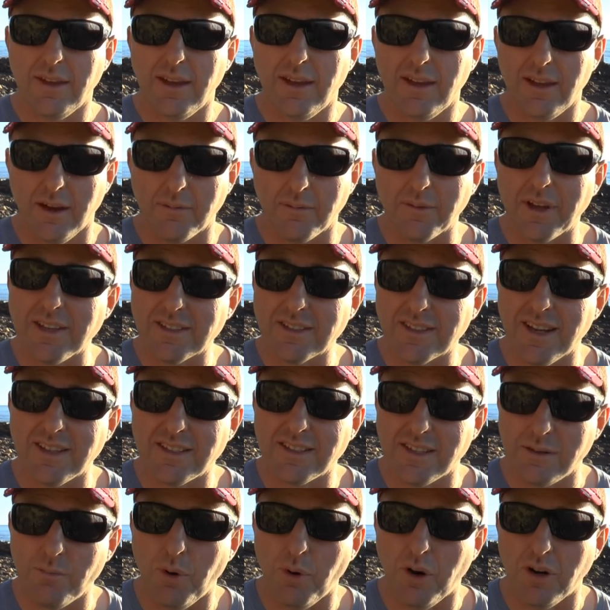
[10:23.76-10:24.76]
I'm going to say
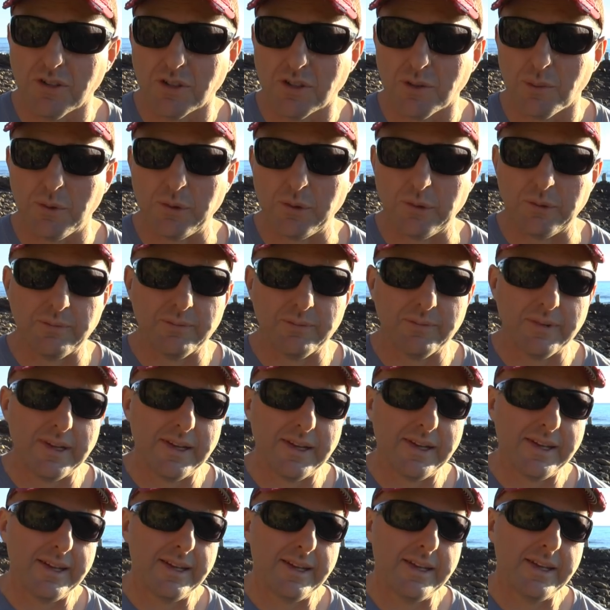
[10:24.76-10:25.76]
it's impossible.
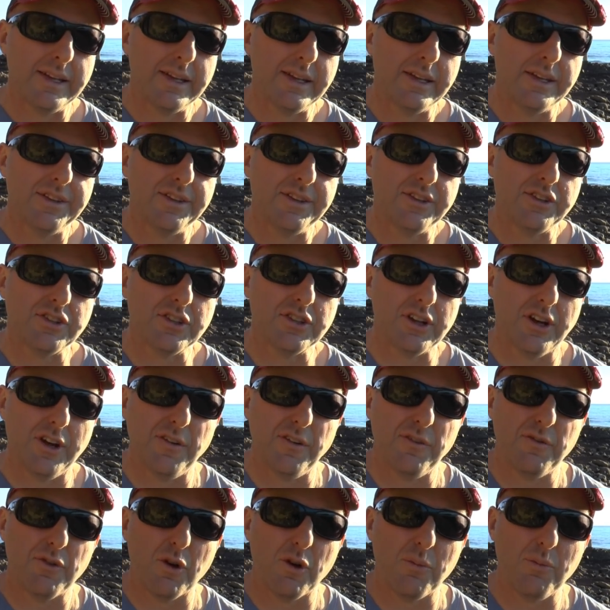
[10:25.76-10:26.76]

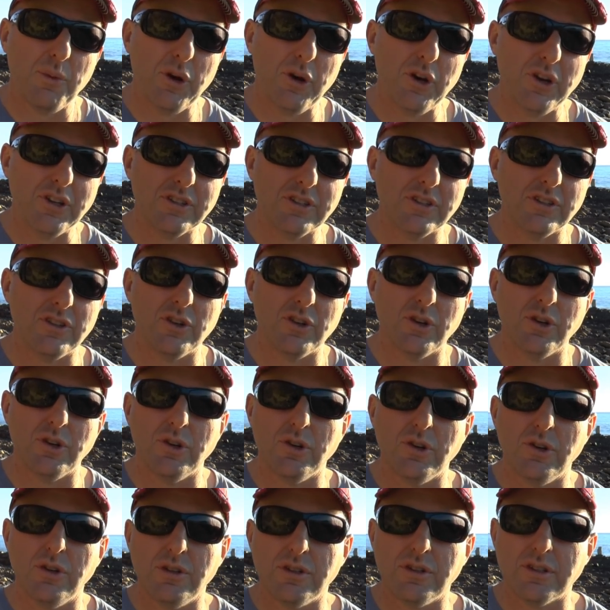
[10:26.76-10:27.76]
So for a person
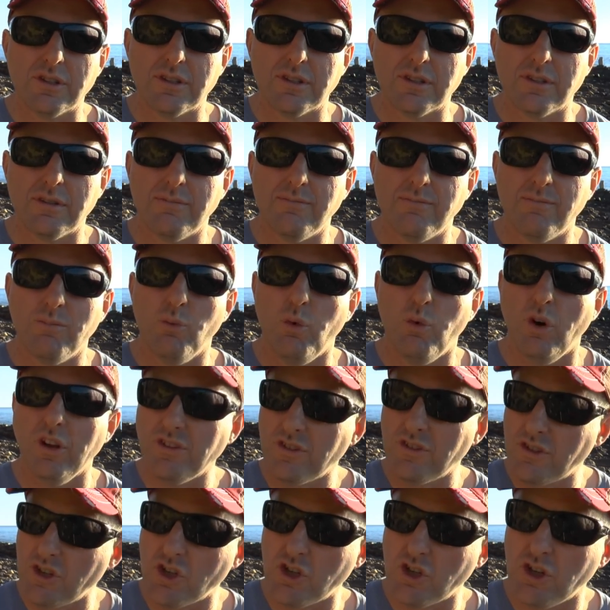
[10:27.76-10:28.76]
who's
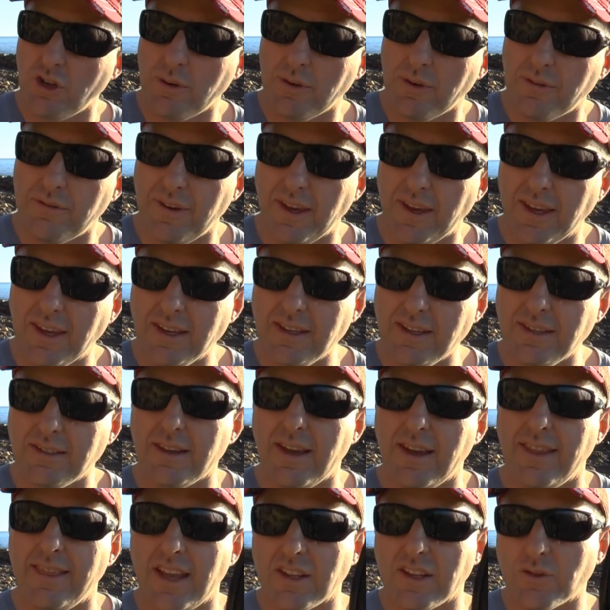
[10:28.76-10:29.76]
wants to shoot with
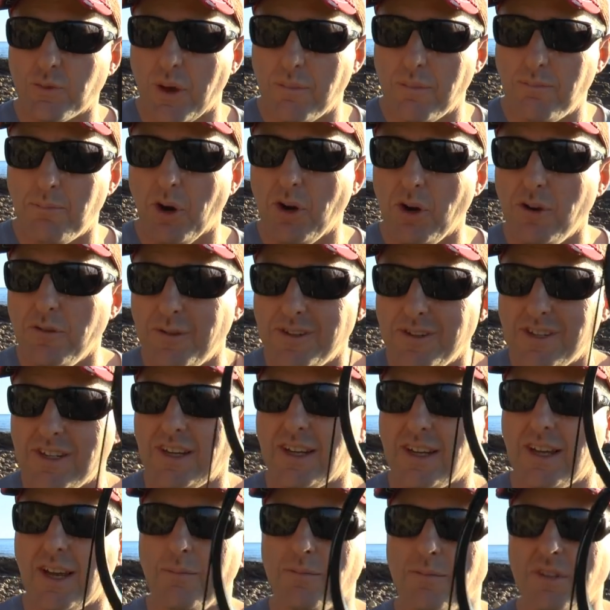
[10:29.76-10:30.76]
fingers, and that's where bow
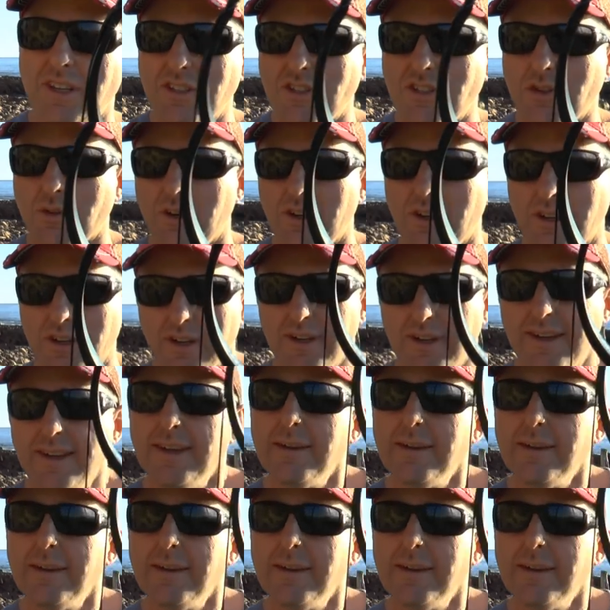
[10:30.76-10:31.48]
fishing comes into it,